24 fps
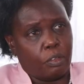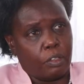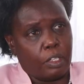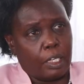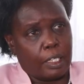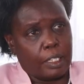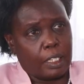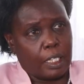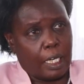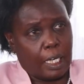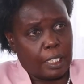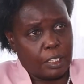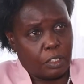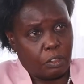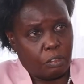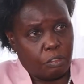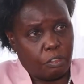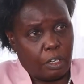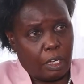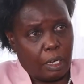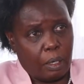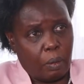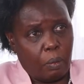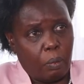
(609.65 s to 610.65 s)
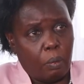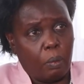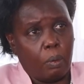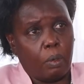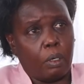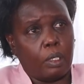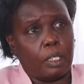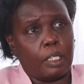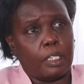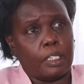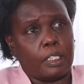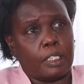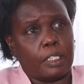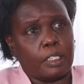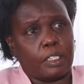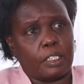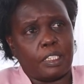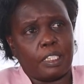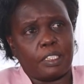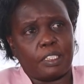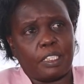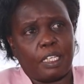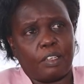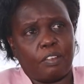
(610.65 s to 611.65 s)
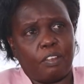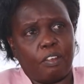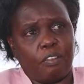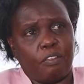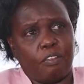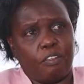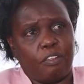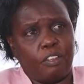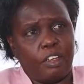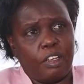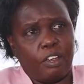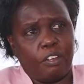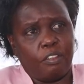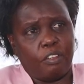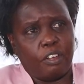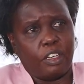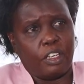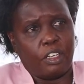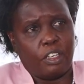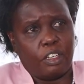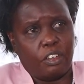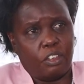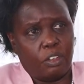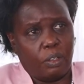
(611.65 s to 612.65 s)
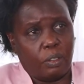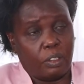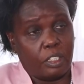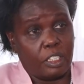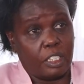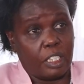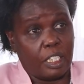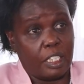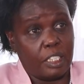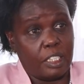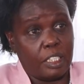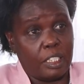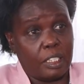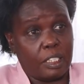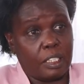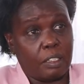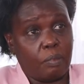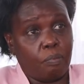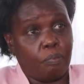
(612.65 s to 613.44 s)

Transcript: for that as of now. it is just at the very, very initial stages.